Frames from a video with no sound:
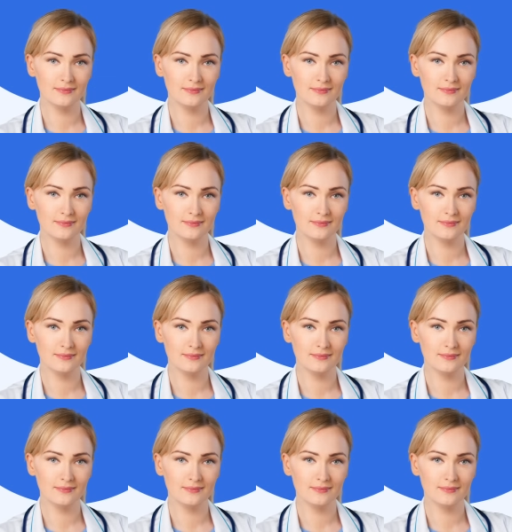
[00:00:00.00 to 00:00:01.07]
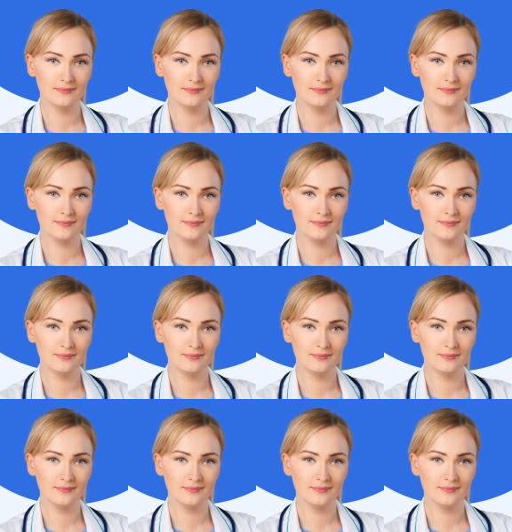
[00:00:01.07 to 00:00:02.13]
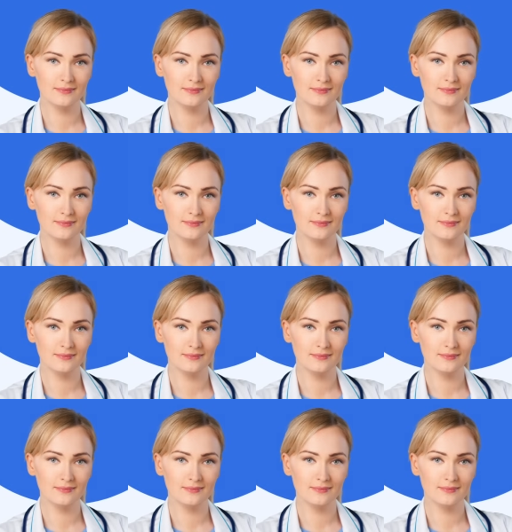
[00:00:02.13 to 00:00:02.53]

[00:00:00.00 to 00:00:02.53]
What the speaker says: Nobody speaks.